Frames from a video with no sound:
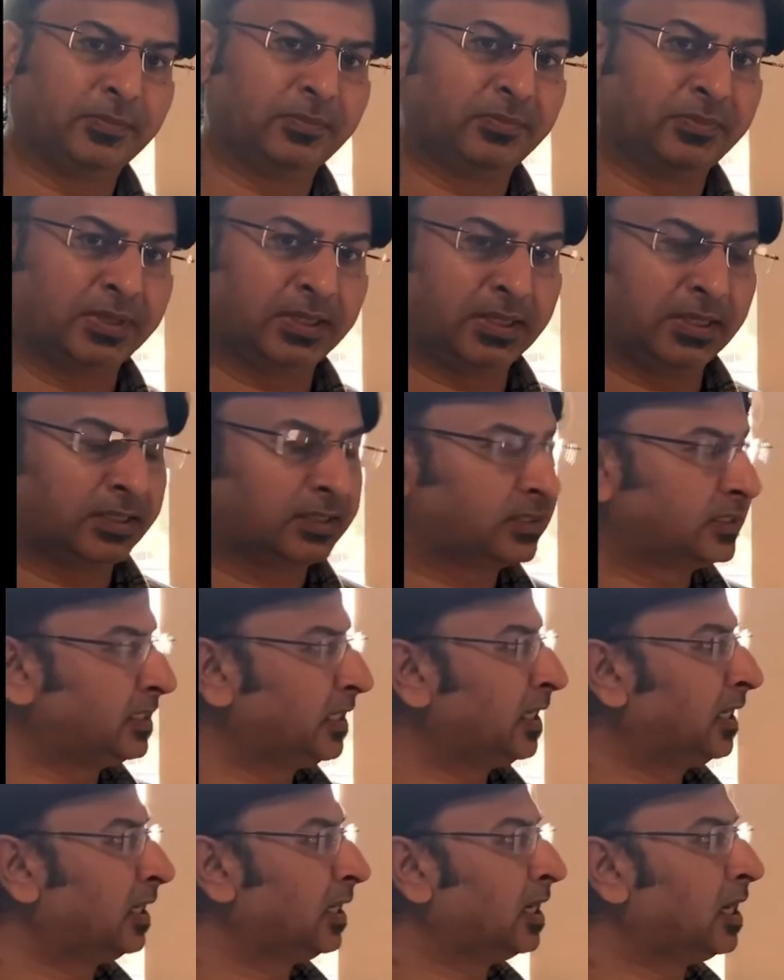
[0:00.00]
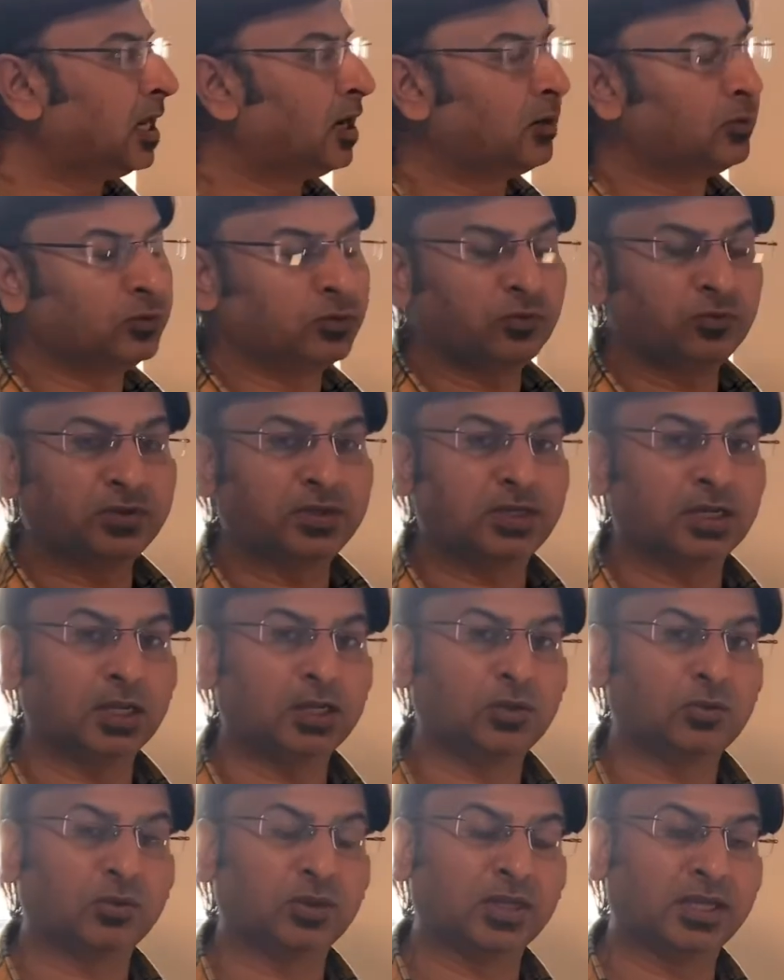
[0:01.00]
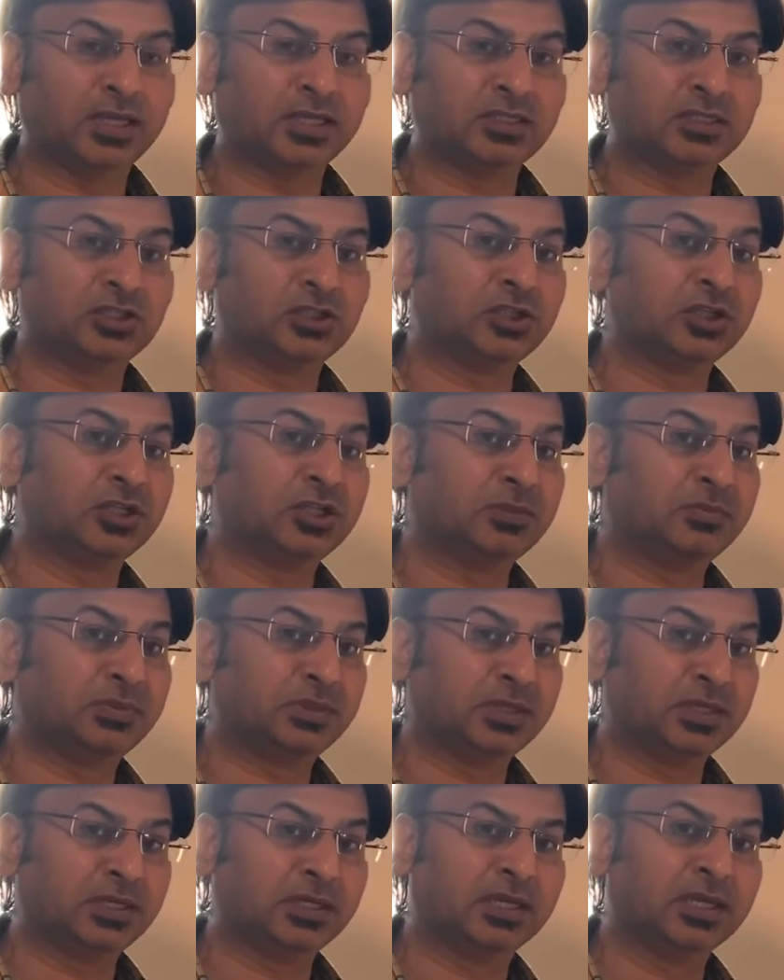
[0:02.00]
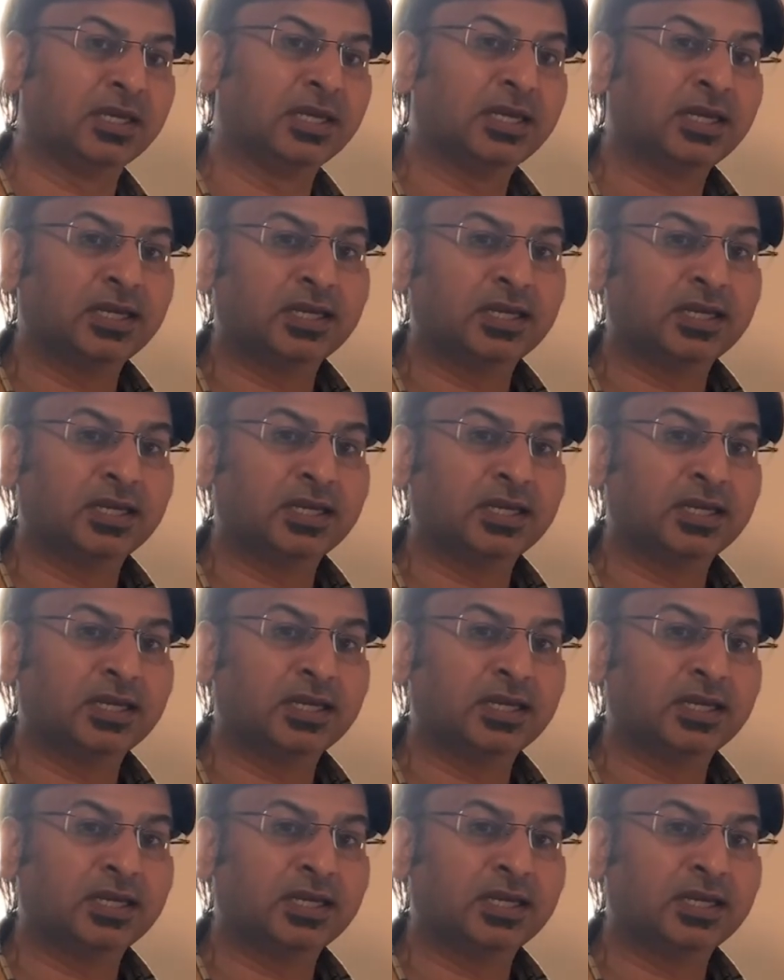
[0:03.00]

be seeing how do we calculate GDP